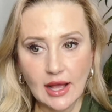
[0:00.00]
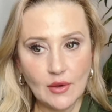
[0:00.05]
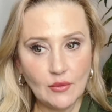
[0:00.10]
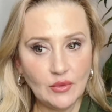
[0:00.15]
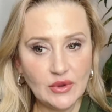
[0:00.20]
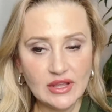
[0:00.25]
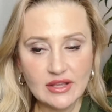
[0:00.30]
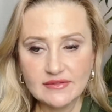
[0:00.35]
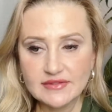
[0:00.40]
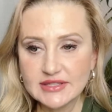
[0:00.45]

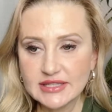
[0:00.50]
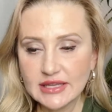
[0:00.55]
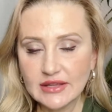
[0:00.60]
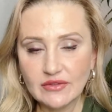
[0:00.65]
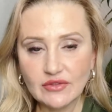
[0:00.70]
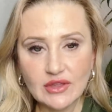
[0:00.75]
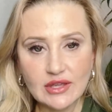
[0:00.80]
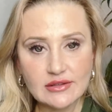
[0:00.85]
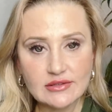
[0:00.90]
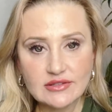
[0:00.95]
We have
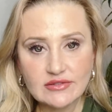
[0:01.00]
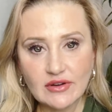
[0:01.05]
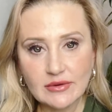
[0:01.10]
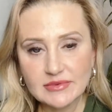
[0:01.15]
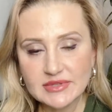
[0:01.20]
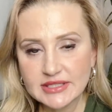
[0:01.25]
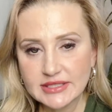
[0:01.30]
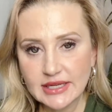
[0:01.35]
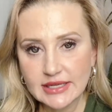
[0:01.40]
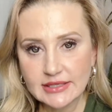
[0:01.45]
seen things
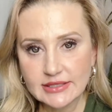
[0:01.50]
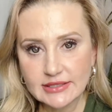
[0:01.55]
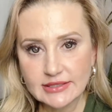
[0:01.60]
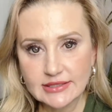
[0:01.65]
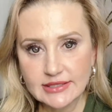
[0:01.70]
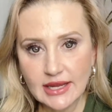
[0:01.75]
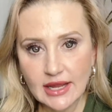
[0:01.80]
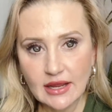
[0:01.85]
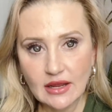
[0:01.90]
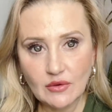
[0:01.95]
from state to
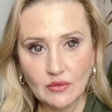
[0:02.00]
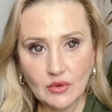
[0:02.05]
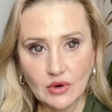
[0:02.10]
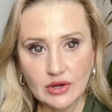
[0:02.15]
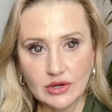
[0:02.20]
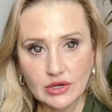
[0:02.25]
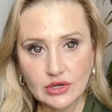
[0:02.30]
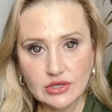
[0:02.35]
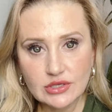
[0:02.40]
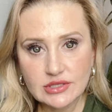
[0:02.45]
state where
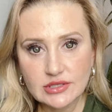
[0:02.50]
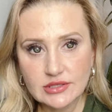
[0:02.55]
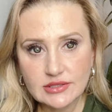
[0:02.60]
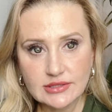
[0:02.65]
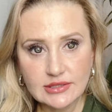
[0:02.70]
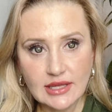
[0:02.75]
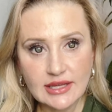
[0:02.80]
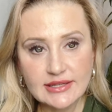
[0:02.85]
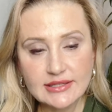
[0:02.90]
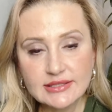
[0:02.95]

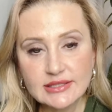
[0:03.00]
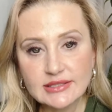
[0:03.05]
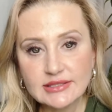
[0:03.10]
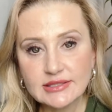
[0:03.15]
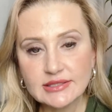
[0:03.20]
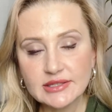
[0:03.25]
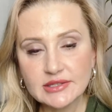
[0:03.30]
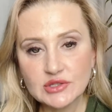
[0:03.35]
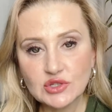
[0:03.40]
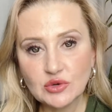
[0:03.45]
nurses'
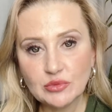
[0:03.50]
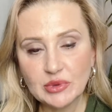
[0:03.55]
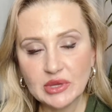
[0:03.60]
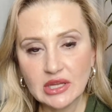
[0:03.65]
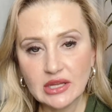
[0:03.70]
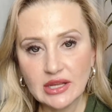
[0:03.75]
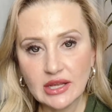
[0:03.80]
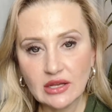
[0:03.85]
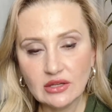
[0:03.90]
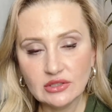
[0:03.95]
licenses are
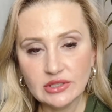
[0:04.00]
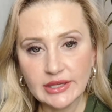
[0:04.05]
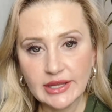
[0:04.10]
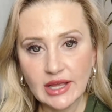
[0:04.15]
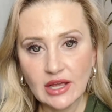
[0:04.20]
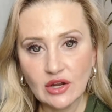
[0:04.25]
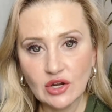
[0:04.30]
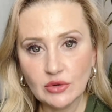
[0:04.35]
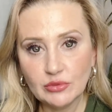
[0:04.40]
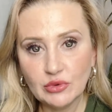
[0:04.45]
being held
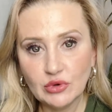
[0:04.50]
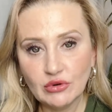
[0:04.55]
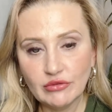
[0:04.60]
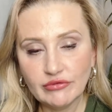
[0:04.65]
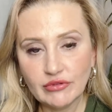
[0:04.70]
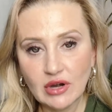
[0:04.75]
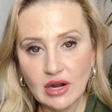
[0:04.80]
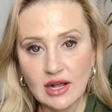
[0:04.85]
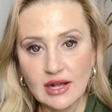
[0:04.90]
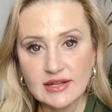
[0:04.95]
accountable
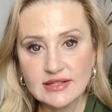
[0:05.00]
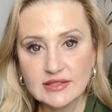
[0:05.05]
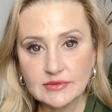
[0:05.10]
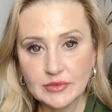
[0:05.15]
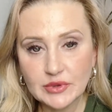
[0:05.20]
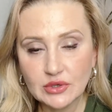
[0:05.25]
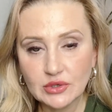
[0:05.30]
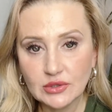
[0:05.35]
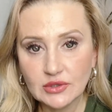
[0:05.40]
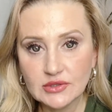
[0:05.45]
for
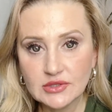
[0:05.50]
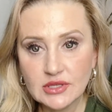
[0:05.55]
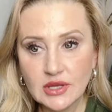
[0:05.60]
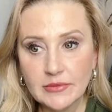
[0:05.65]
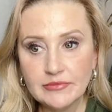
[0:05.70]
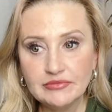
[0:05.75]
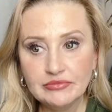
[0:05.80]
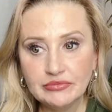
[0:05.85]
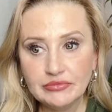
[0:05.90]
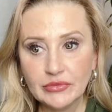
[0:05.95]
hospitals
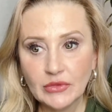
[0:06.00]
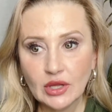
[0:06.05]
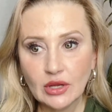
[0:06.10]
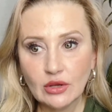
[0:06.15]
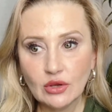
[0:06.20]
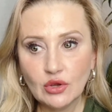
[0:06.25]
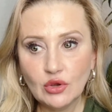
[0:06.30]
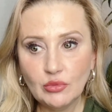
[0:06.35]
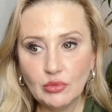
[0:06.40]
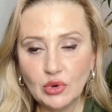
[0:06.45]

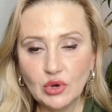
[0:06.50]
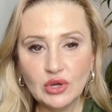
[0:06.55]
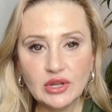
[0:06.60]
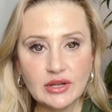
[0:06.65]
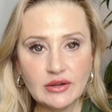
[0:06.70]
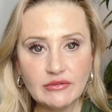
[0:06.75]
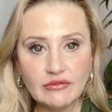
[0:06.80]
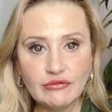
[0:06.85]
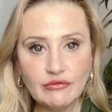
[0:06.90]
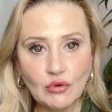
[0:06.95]
who
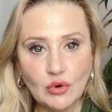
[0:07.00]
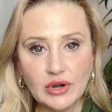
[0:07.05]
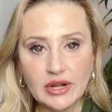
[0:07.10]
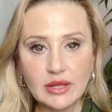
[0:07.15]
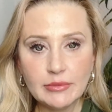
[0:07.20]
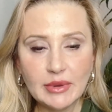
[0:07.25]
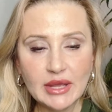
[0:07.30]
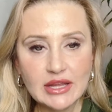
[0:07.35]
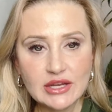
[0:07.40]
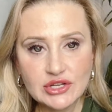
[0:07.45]
put
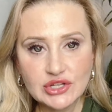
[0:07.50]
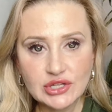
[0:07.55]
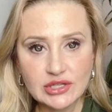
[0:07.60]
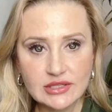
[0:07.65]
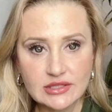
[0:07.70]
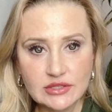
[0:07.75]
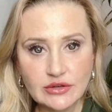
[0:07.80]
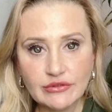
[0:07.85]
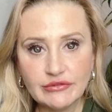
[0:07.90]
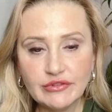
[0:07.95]
40
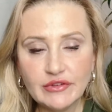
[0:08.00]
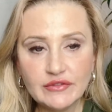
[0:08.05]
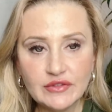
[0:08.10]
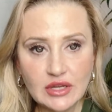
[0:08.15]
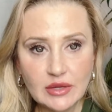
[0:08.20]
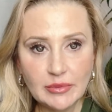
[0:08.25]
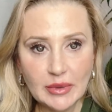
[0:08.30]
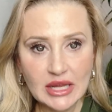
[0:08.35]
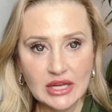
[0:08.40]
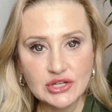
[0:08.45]
patients or
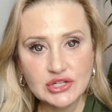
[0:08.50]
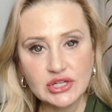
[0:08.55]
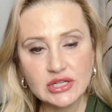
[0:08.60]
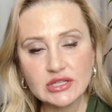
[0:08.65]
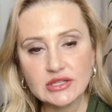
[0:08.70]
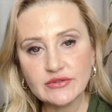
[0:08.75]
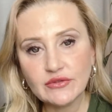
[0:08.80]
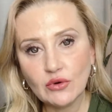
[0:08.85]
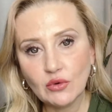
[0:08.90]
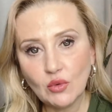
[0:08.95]
50
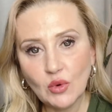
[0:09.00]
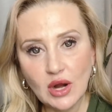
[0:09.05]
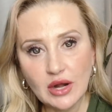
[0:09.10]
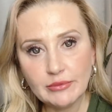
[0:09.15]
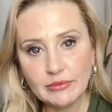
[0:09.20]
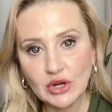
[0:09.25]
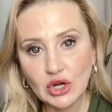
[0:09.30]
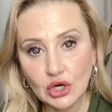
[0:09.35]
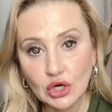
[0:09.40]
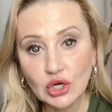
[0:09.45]
patients for
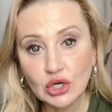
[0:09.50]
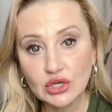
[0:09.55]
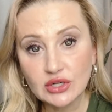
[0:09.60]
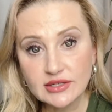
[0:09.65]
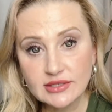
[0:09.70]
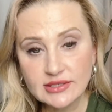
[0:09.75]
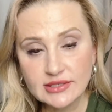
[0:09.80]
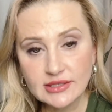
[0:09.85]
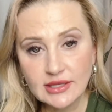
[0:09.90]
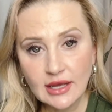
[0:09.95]
one
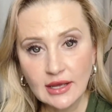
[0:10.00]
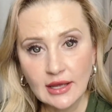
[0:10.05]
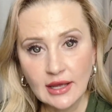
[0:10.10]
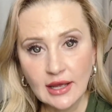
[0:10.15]
nurse,